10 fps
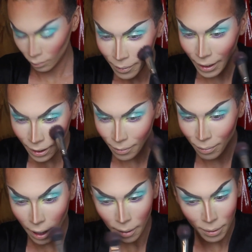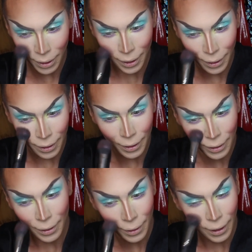I'm kind of popping it
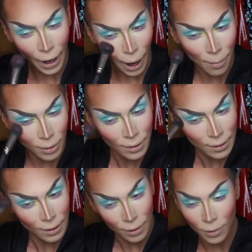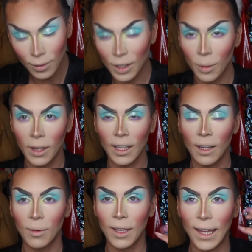on the apples too to really
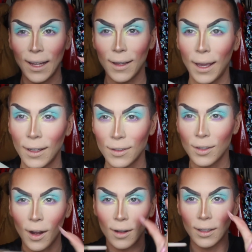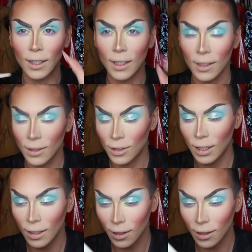give me that like dolly cheek